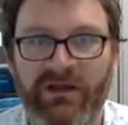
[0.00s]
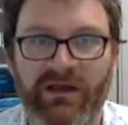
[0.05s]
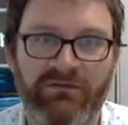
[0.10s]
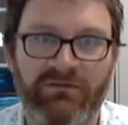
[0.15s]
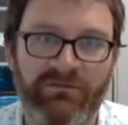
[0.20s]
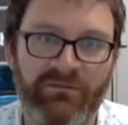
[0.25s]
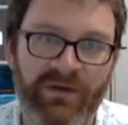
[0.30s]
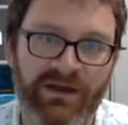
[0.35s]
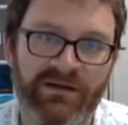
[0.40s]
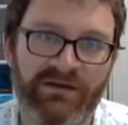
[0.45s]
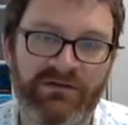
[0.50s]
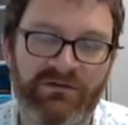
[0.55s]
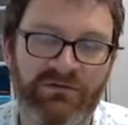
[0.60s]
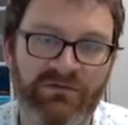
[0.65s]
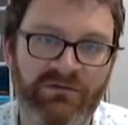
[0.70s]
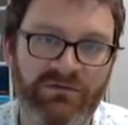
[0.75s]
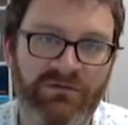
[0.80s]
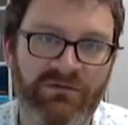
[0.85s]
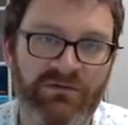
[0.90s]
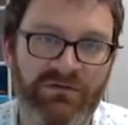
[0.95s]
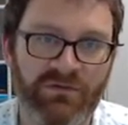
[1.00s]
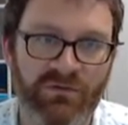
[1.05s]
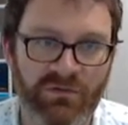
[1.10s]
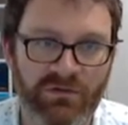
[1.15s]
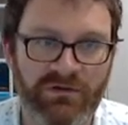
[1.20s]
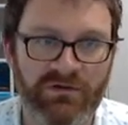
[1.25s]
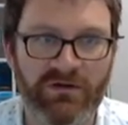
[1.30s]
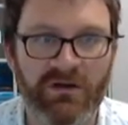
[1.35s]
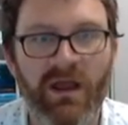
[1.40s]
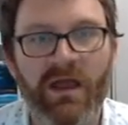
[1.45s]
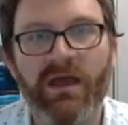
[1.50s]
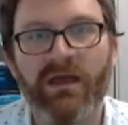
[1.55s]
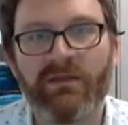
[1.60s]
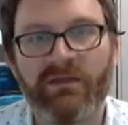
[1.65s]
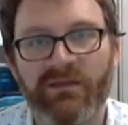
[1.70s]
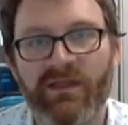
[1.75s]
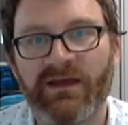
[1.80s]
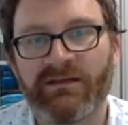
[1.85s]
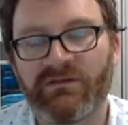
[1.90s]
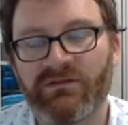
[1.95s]
alphabetical order,
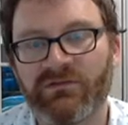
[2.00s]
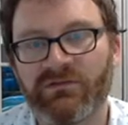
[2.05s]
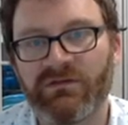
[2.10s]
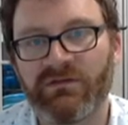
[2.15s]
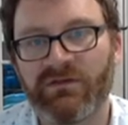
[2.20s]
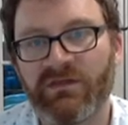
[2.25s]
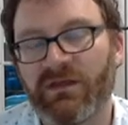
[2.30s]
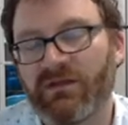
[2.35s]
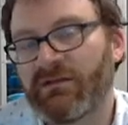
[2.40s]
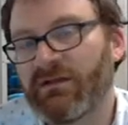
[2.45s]
that sort of thing.